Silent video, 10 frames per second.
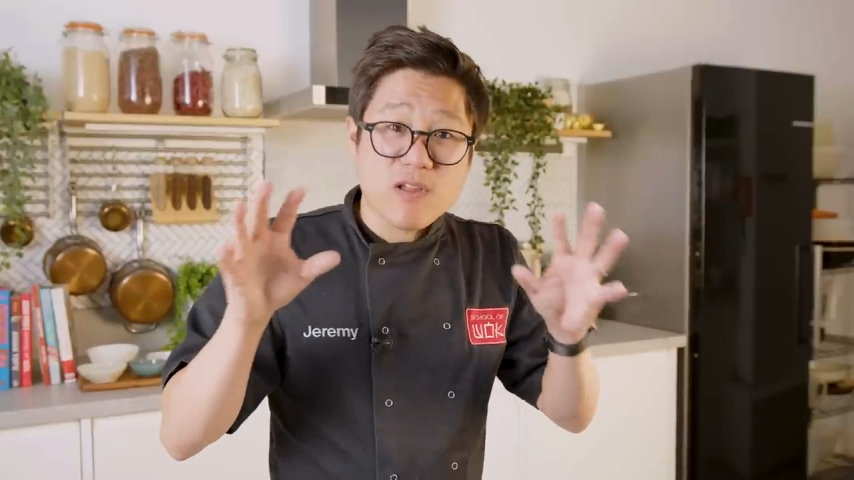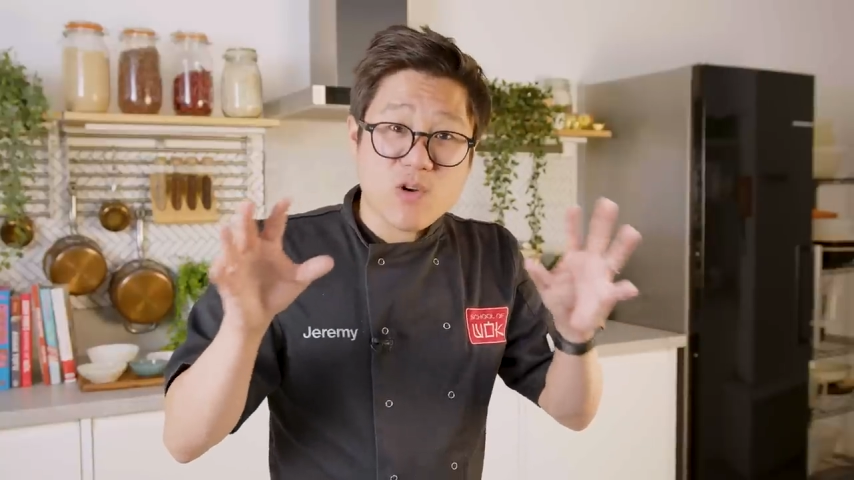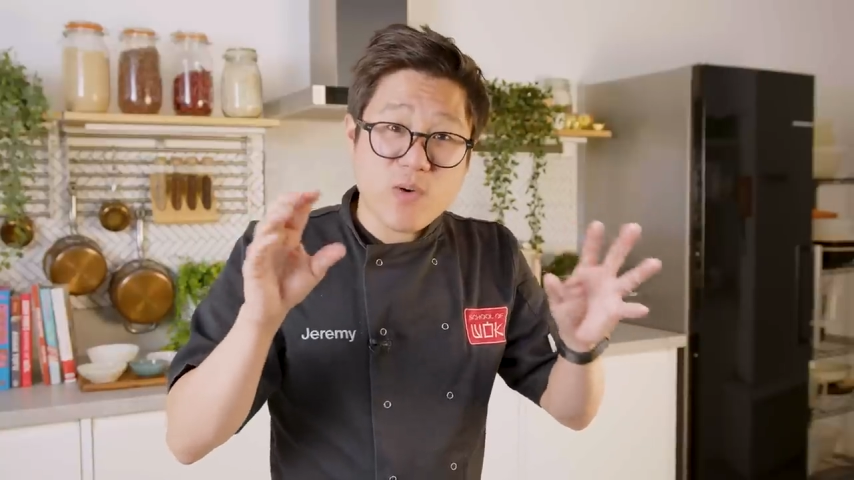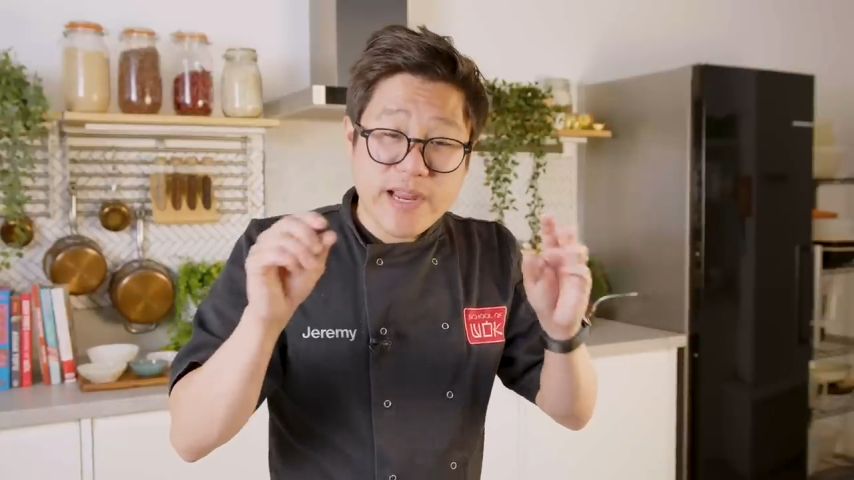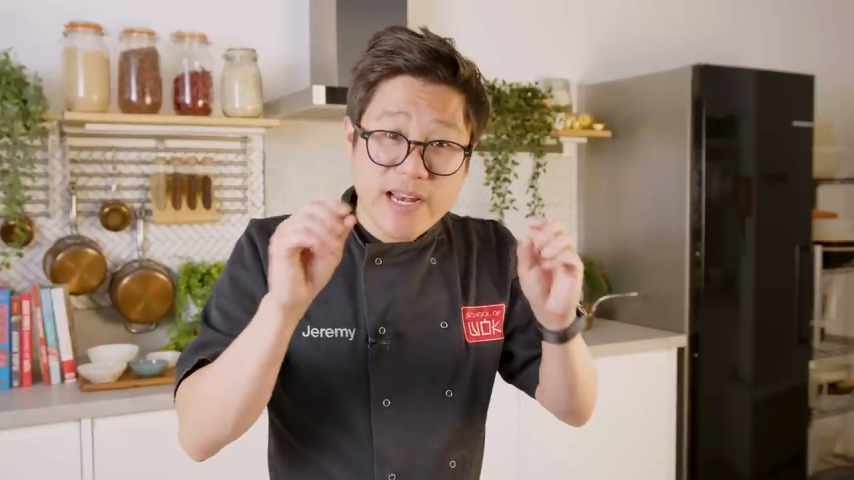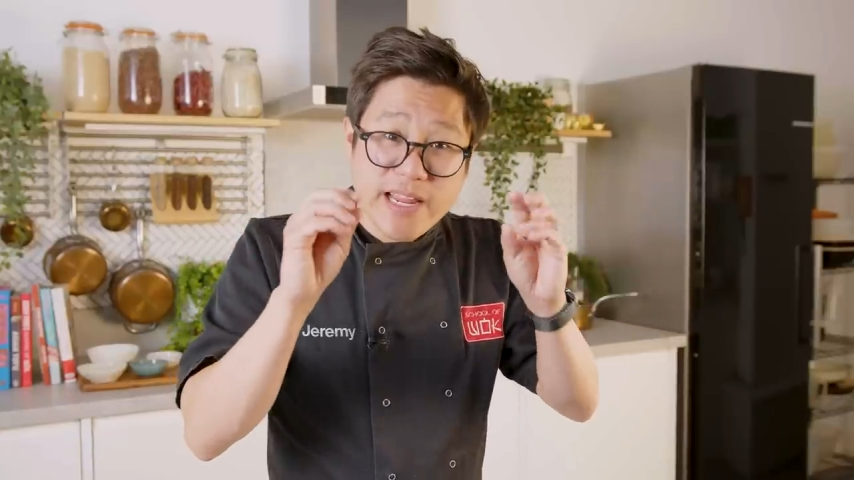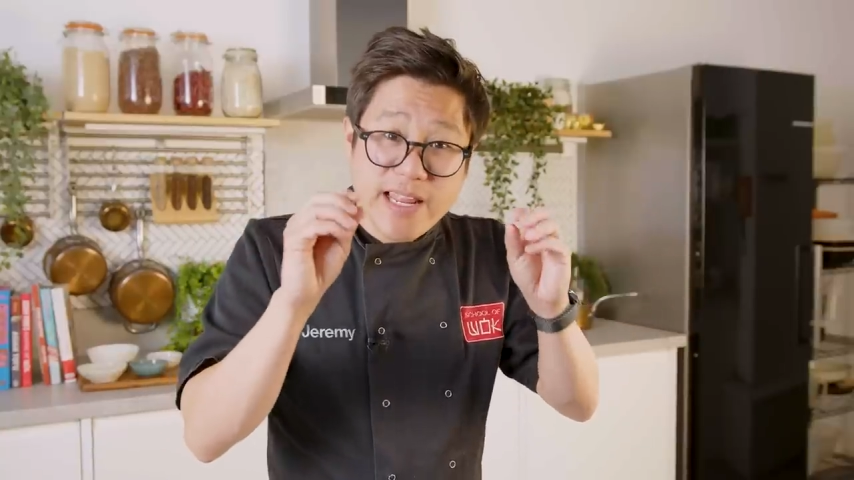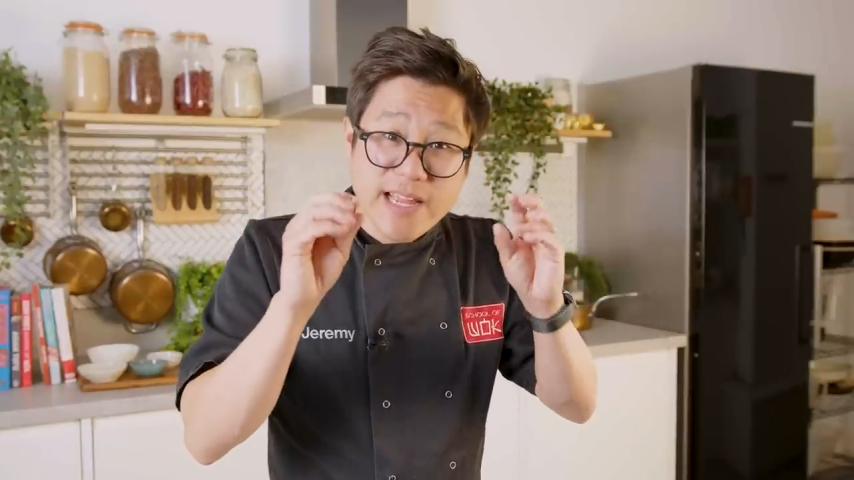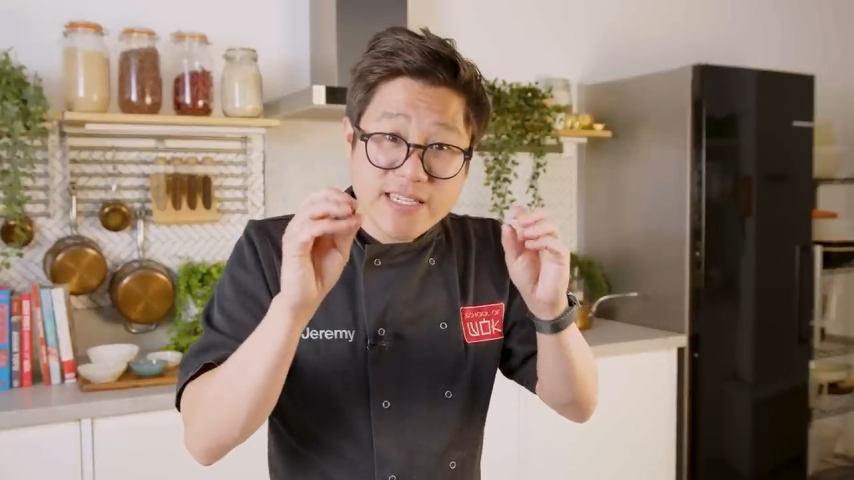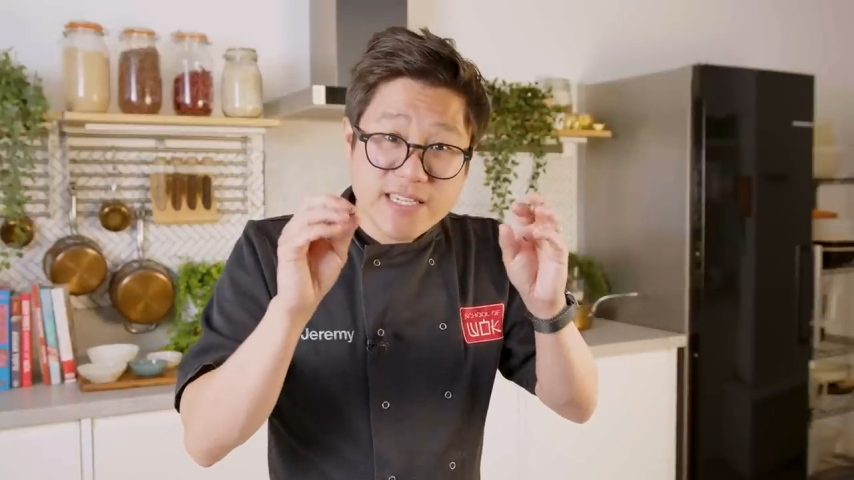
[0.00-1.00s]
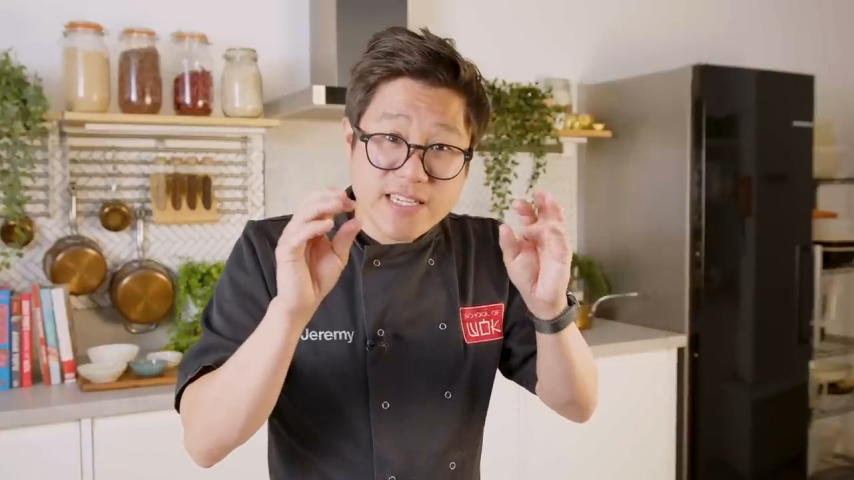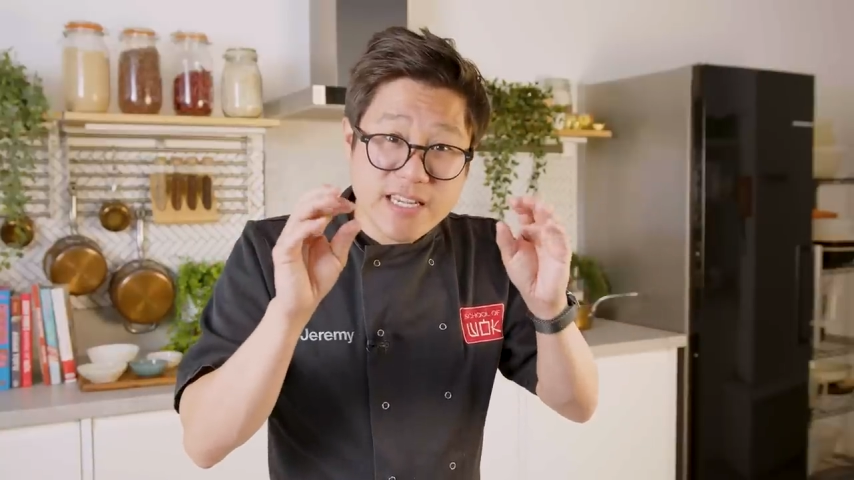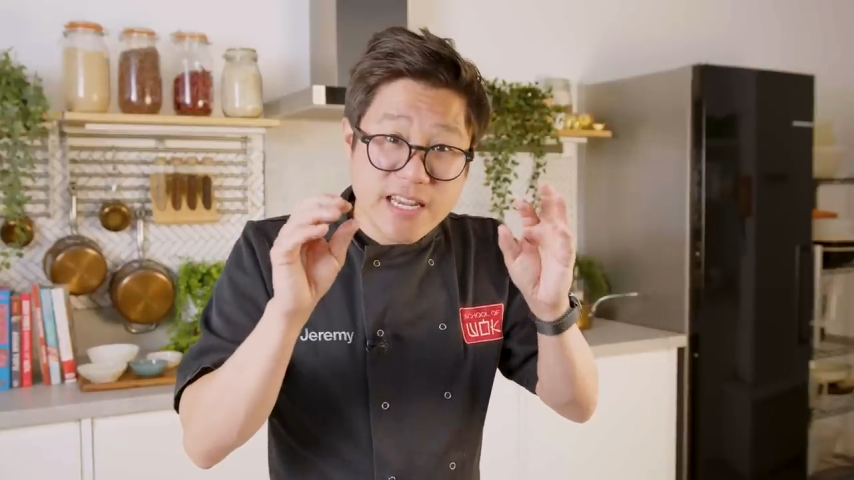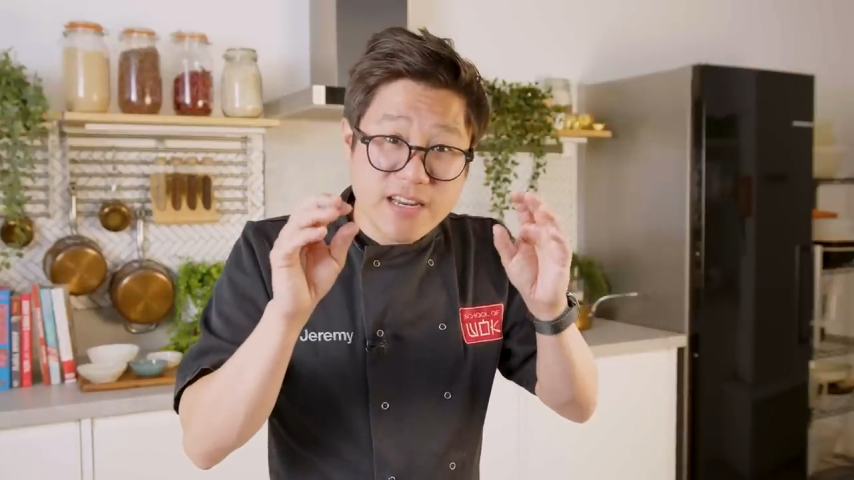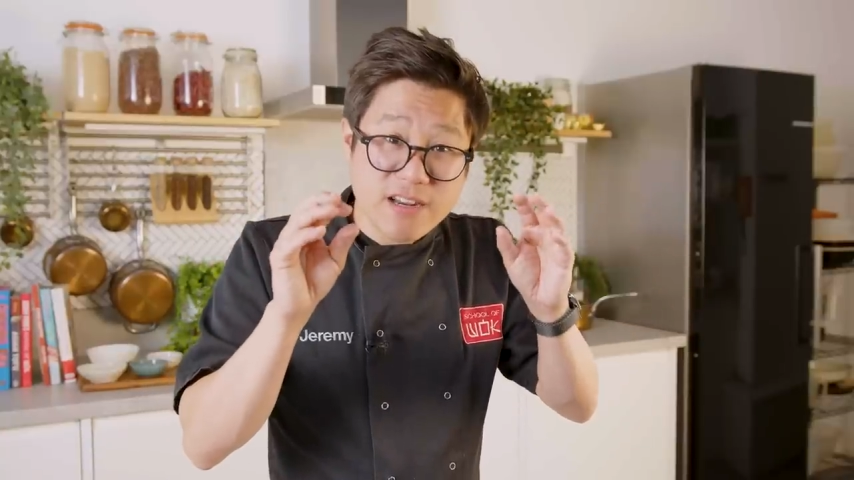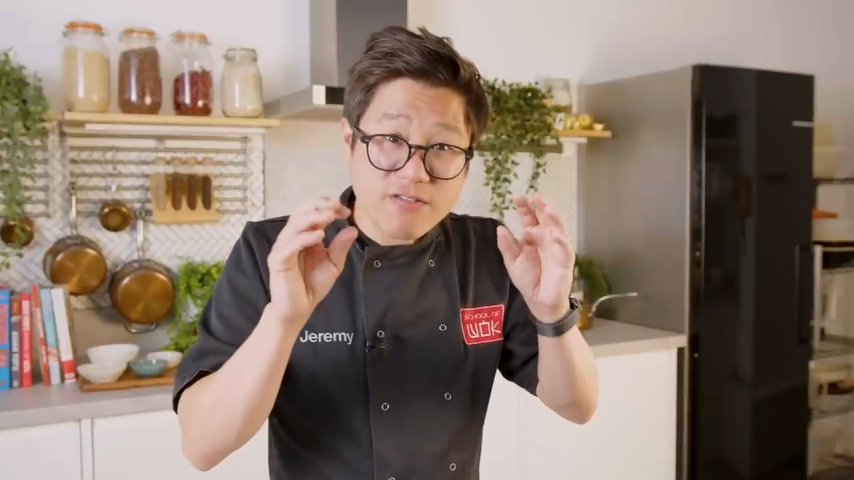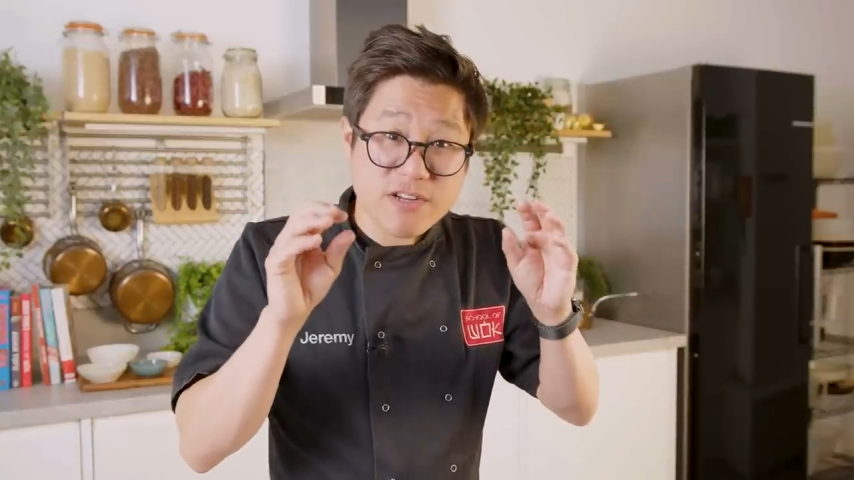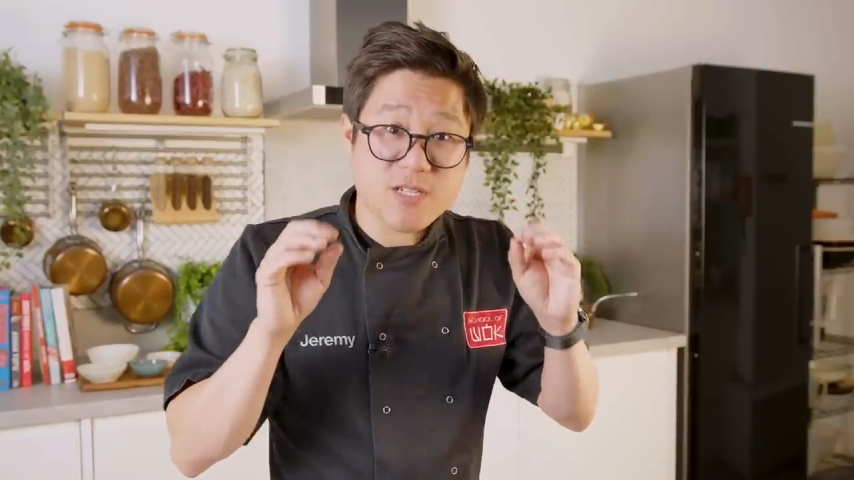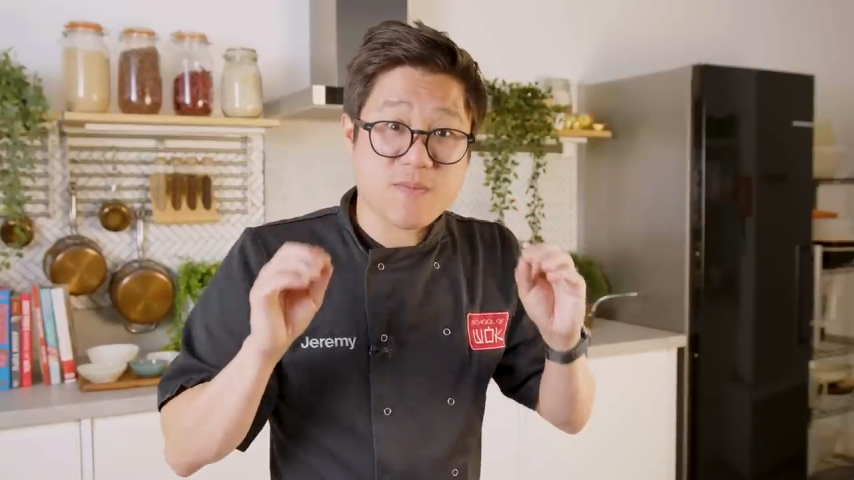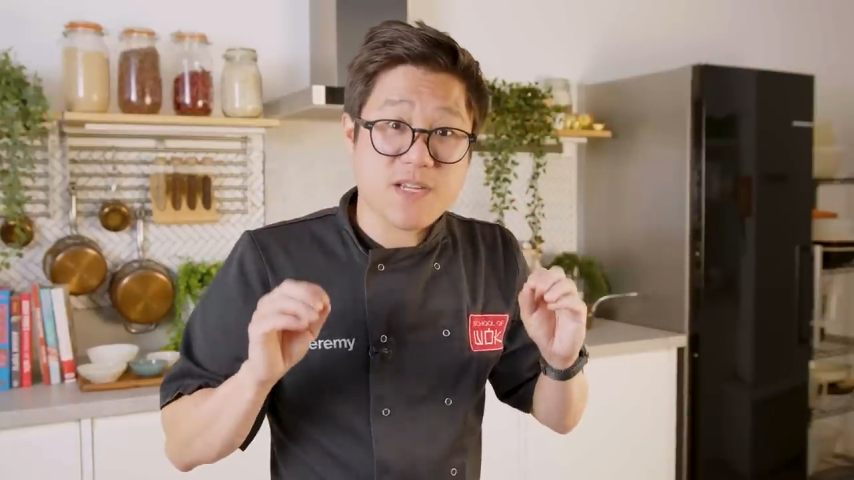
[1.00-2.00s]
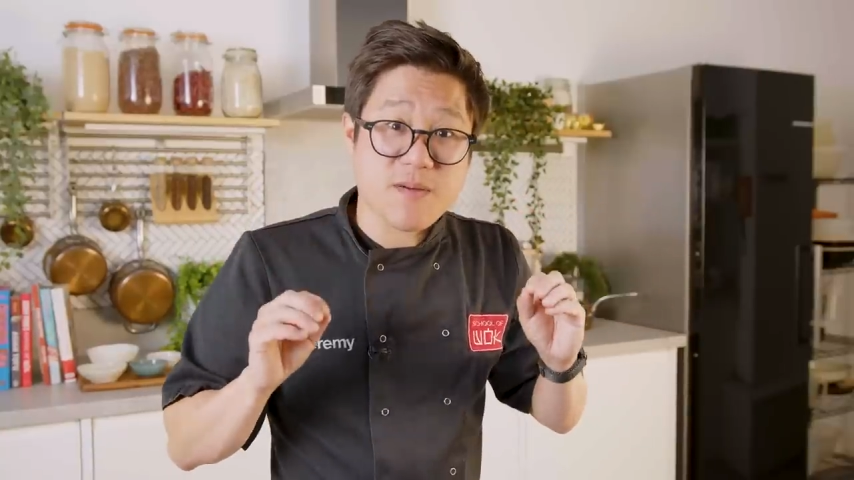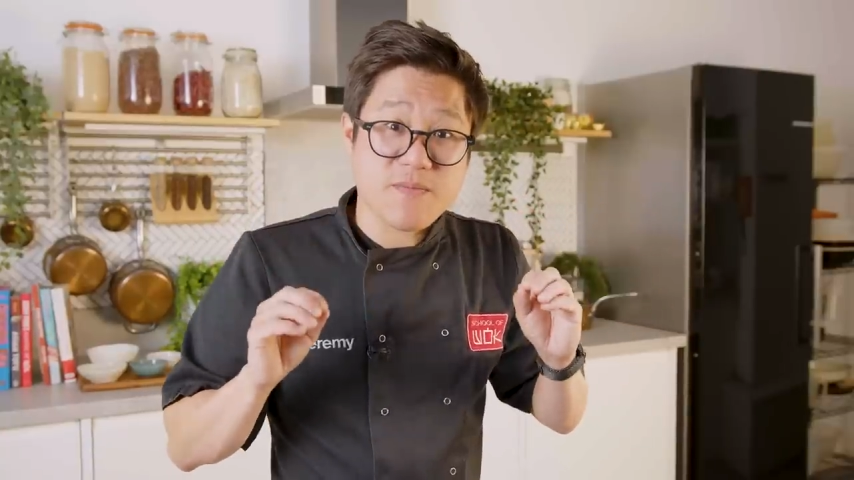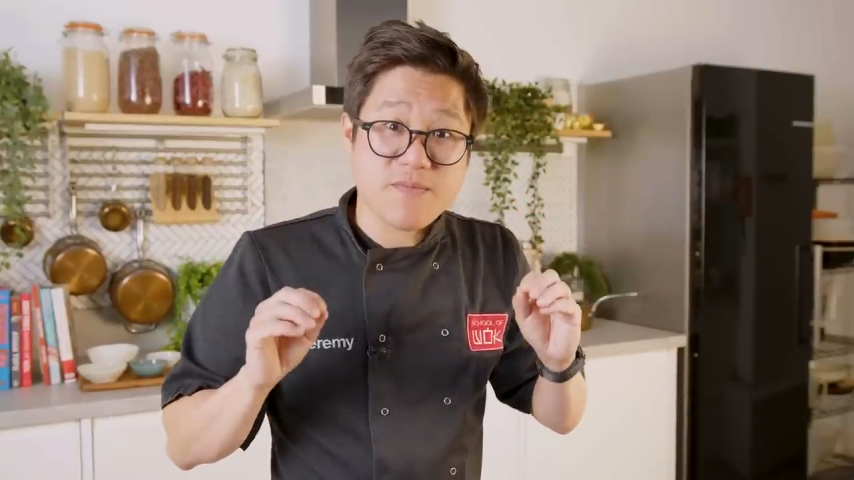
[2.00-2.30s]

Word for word: quickly that skin crisps up.